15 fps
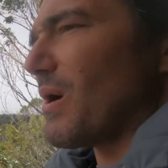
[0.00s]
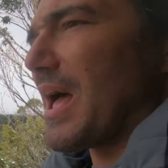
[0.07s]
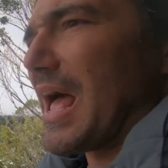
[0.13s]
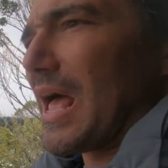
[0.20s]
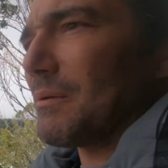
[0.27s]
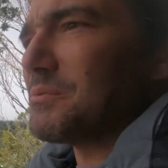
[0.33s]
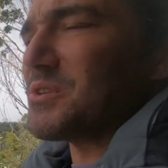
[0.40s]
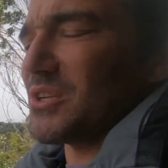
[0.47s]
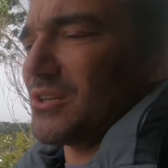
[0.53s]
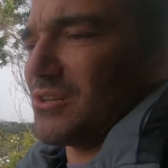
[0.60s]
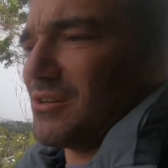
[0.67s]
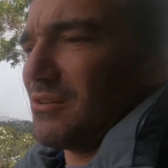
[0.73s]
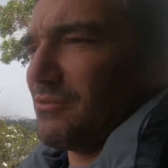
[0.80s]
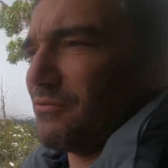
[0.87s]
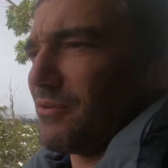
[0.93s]
were absent
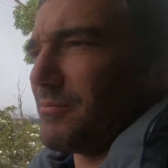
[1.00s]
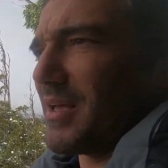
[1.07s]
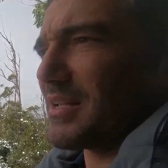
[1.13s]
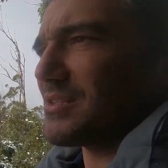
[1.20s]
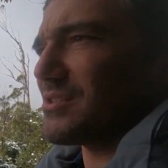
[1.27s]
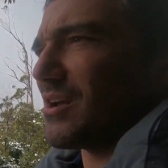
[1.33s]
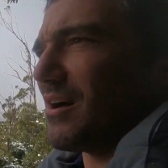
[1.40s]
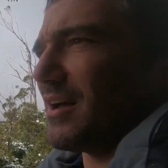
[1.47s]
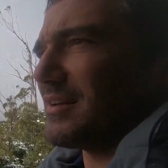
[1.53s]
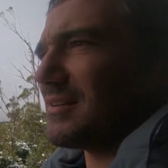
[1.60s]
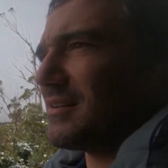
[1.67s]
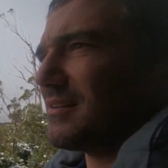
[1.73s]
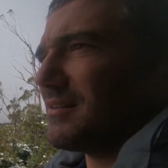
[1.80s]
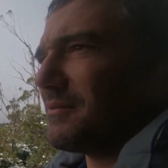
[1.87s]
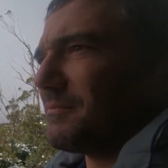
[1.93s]
from that site.
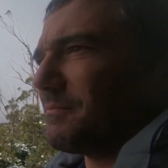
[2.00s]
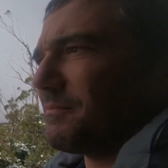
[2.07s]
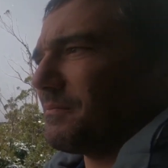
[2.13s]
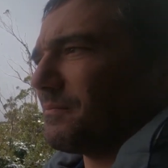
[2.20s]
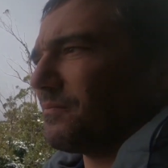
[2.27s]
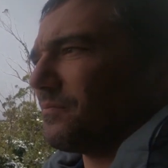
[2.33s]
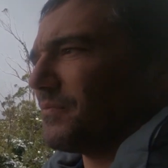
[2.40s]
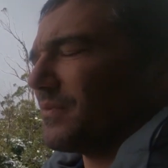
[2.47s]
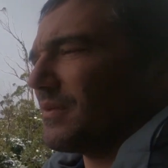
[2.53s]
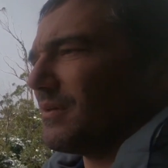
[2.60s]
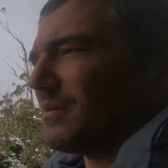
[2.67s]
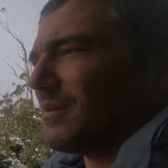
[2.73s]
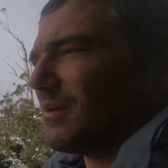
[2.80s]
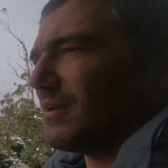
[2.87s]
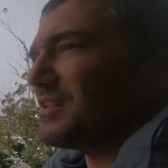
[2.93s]

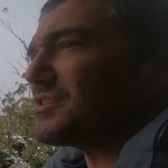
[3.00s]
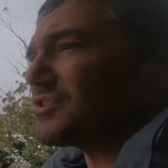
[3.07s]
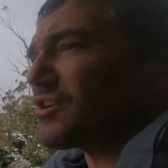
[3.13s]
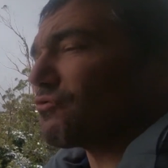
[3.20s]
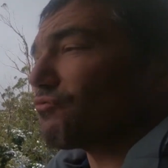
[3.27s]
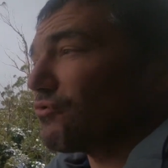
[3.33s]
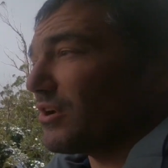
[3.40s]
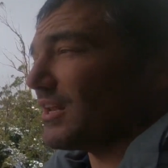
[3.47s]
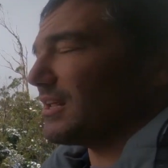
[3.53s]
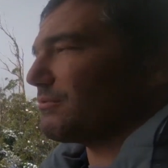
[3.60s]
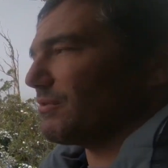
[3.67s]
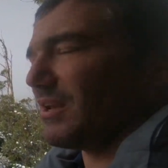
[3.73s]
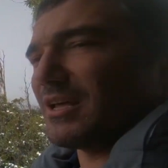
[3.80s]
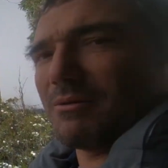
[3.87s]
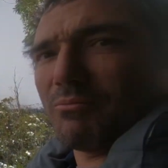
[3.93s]
This is a really,
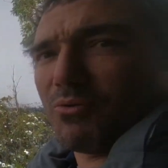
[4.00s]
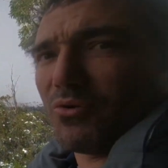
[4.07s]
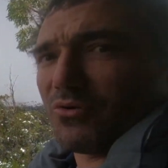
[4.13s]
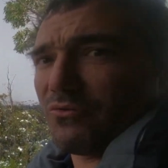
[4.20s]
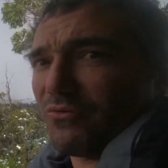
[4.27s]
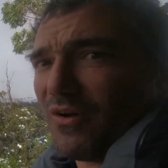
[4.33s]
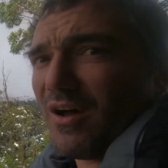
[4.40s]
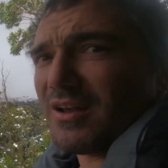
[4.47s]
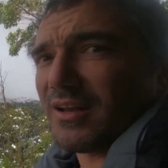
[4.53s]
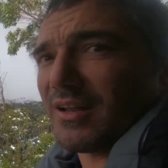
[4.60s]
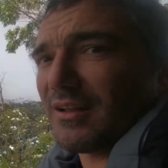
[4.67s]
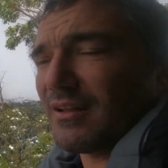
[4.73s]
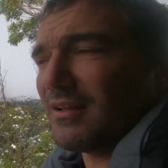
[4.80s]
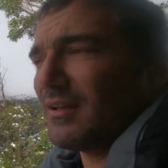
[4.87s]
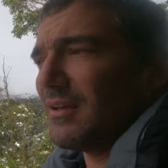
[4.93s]
really important
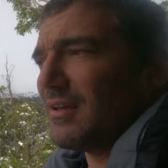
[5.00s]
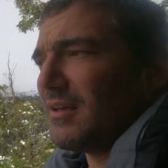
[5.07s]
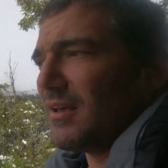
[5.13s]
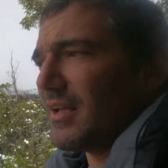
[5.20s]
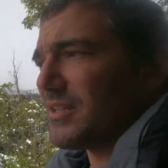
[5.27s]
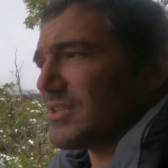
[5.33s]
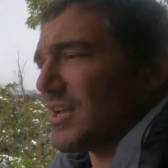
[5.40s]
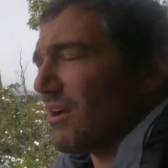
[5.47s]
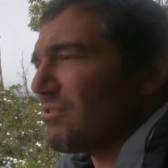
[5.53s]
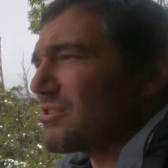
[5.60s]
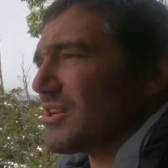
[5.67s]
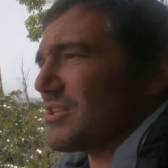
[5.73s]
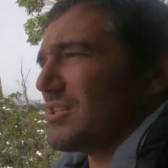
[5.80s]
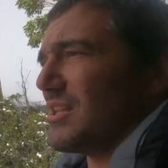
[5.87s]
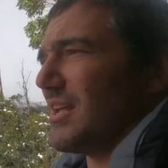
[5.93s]
finding. It
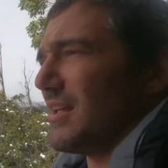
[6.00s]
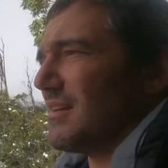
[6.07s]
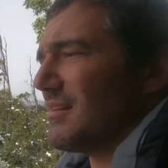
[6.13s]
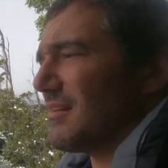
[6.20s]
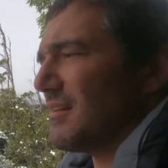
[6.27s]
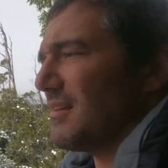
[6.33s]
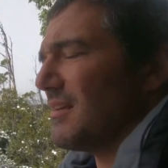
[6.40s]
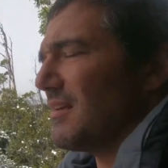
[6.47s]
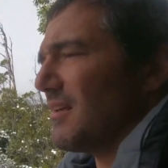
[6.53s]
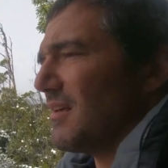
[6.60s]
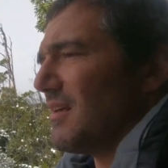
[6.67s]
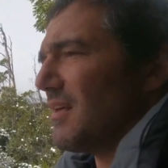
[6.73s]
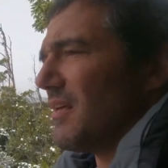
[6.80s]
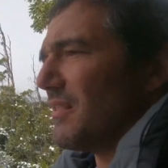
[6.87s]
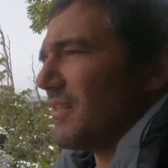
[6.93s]
tells us then
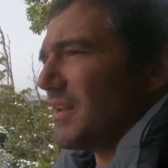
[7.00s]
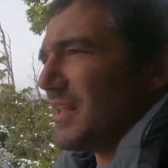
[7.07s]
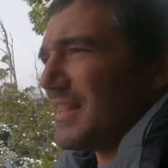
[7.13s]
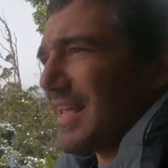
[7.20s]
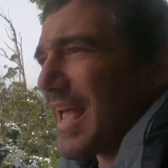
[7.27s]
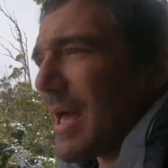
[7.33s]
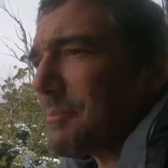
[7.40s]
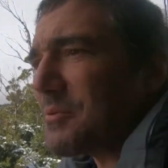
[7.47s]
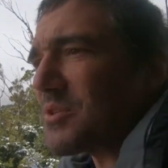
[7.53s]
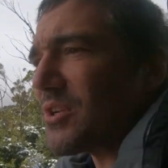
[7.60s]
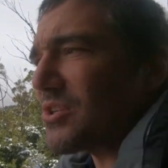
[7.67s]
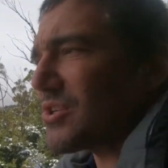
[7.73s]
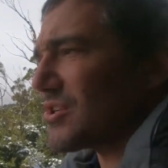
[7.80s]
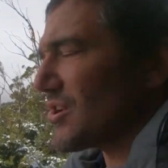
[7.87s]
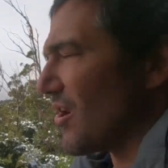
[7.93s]
that in the
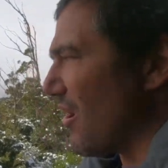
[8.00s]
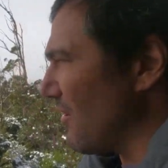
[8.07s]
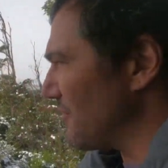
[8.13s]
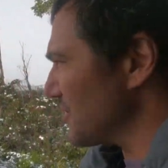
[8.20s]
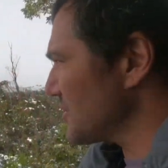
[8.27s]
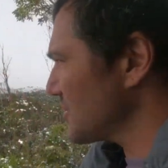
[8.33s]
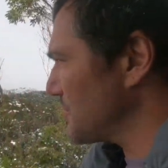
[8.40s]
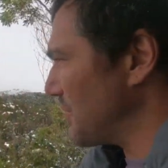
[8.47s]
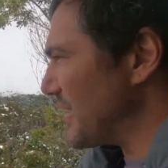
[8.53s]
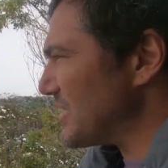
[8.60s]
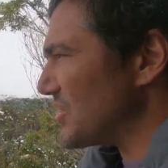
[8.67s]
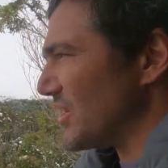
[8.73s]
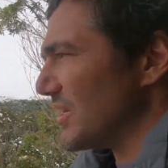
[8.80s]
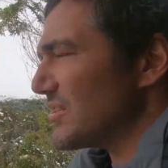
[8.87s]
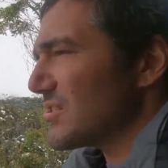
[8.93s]
absence of a
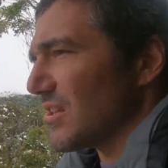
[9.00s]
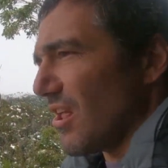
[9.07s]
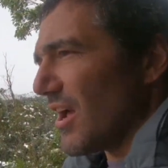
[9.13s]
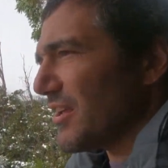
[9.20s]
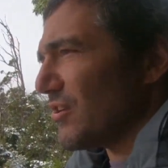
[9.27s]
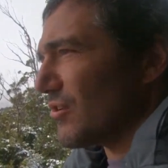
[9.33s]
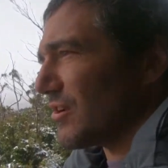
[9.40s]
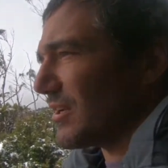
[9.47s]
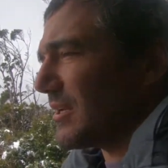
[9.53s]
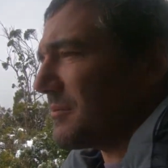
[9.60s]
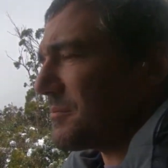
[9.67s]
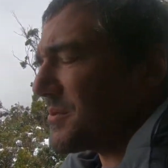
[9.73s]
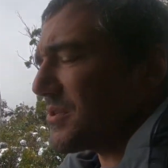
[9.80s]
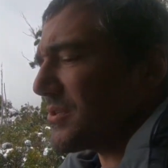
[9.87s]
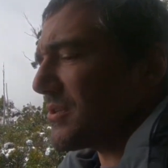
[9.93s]
species like
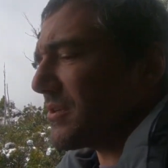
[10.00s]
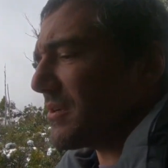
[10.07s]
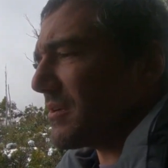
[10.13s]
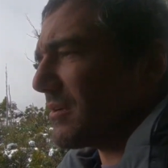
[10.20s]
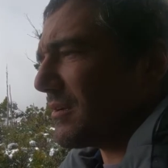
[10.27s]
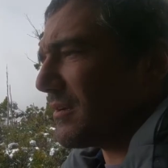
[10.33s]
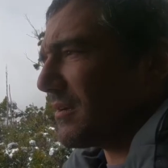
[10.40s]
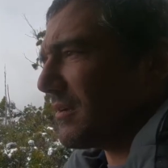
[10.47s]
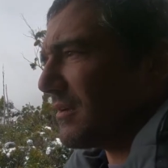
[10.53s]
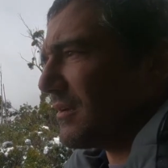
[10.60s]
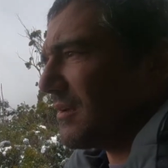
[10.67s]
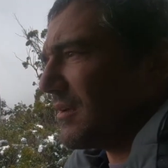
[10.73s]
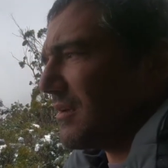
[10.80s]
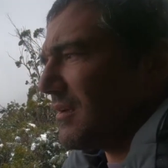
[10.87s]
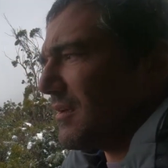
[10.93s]
eucalypts
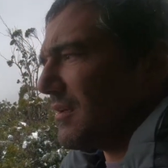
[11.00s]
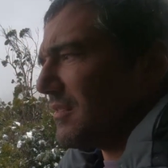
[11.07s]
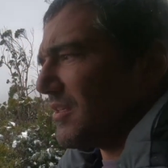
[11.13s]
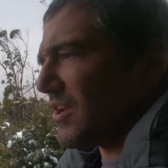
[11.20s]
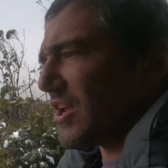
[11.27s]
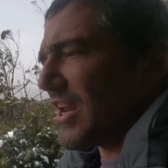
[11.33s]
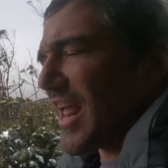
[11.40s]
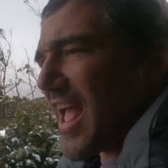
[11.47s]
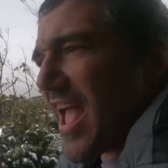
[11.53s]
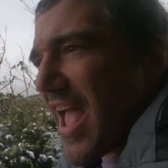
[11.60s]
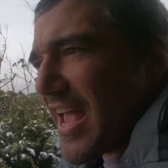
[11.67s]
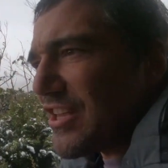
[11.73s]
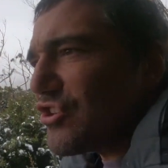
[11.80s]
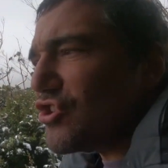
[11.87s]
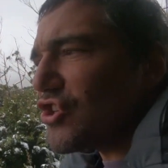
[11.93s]
that can
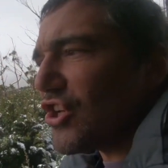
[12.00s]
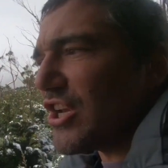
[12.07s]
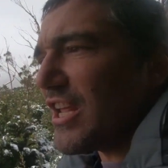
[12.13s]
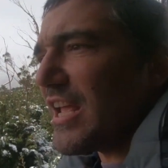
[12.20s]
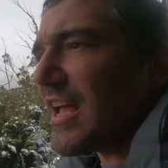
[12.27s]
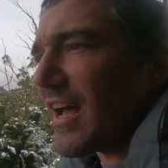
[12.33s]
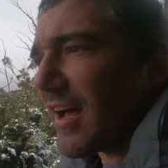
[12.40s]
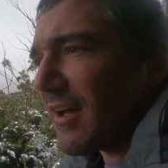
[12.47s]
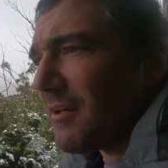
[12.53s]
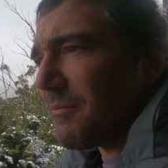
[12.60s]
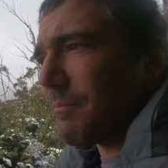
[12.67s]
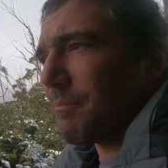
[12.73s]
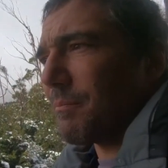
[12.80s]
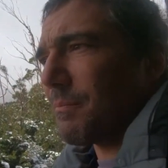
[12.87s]
engineer